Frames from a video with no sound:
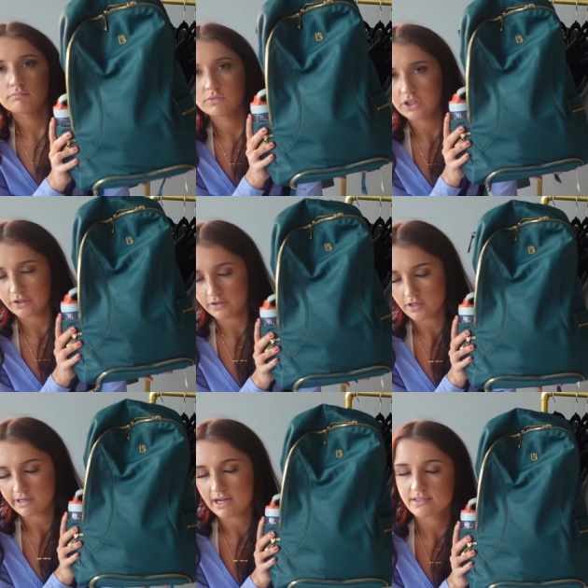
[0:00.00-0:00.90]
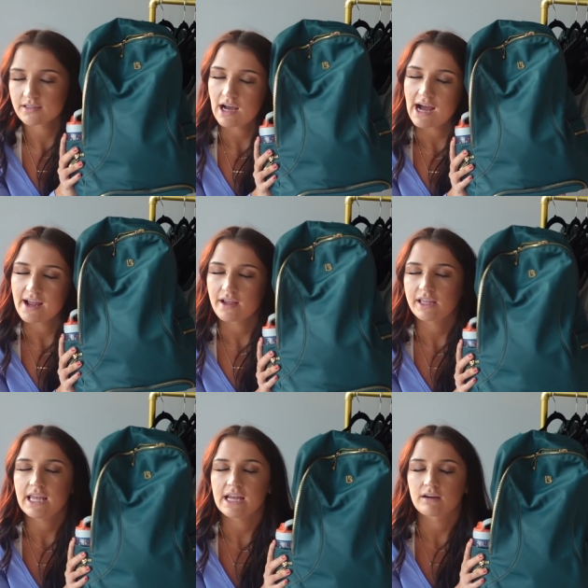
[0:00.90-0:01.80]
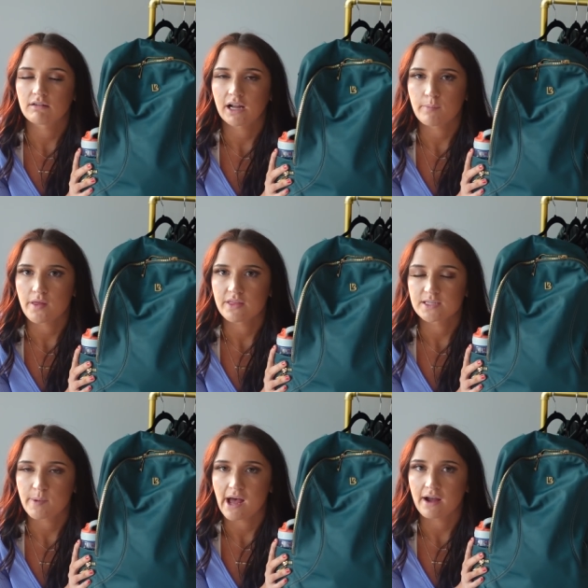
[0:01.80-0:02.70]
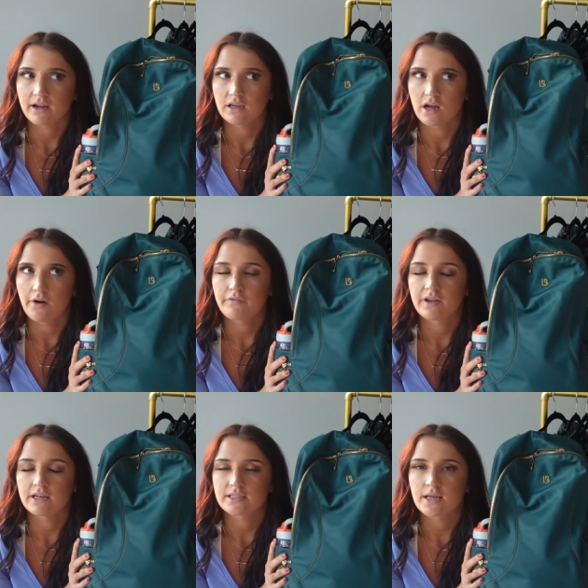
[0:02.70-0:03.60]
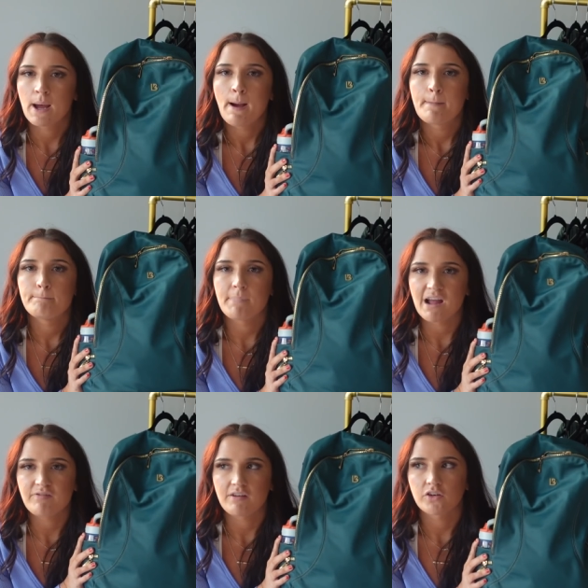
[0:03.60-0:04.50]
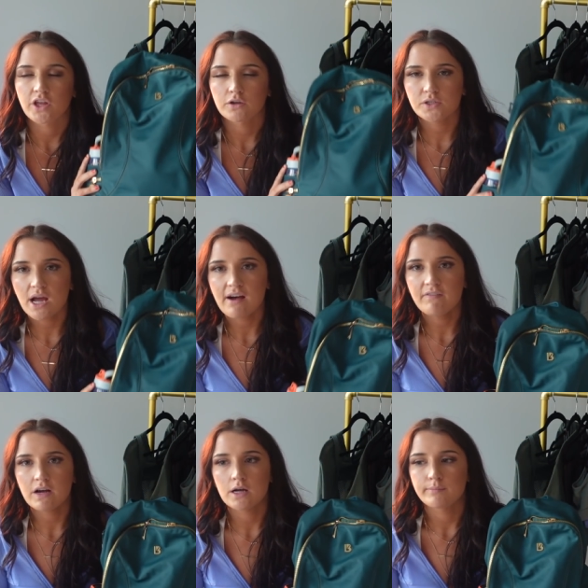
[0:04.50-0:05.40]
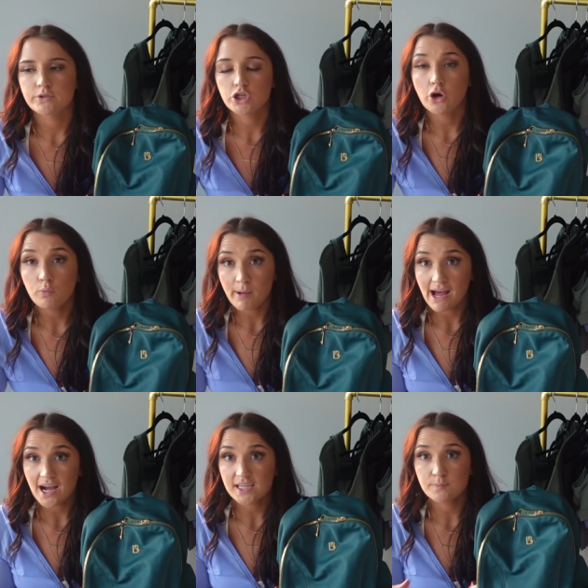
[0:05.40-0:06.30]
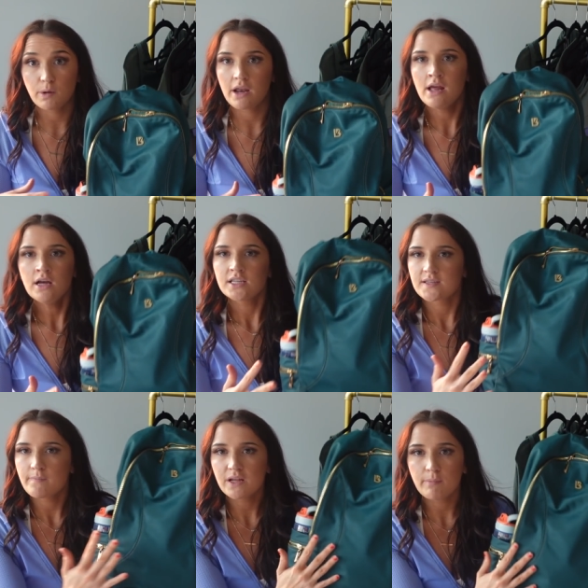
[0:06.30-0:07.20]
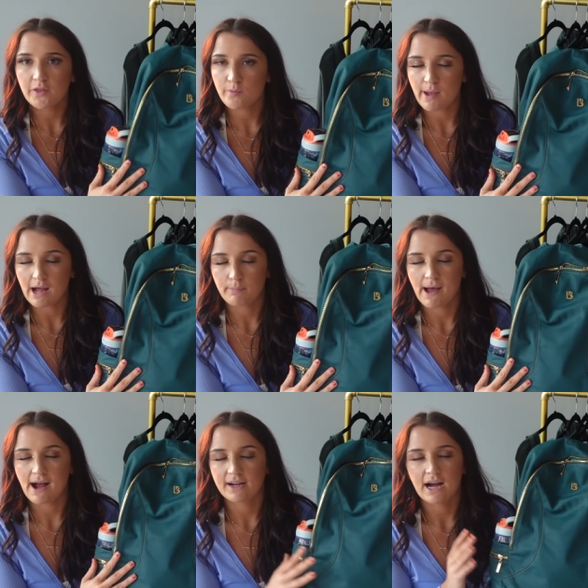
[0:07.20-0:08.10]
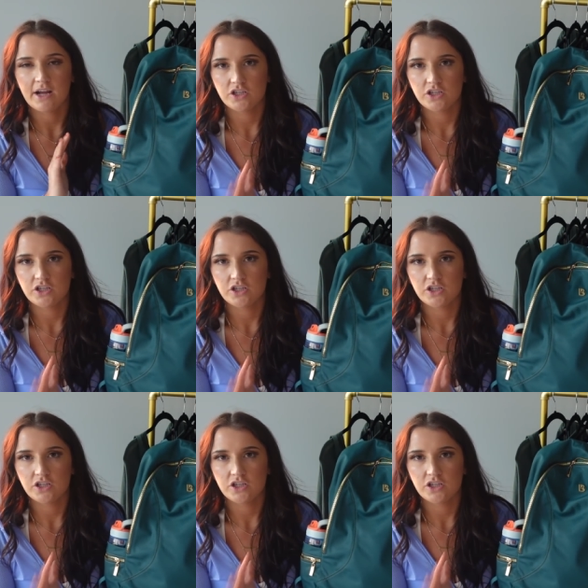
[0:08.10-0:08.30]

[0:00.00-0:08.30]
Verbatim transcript: literally, you guys, I can't recommend this bag enough. It is my favorite. They also have tote bags, but something about the backpack,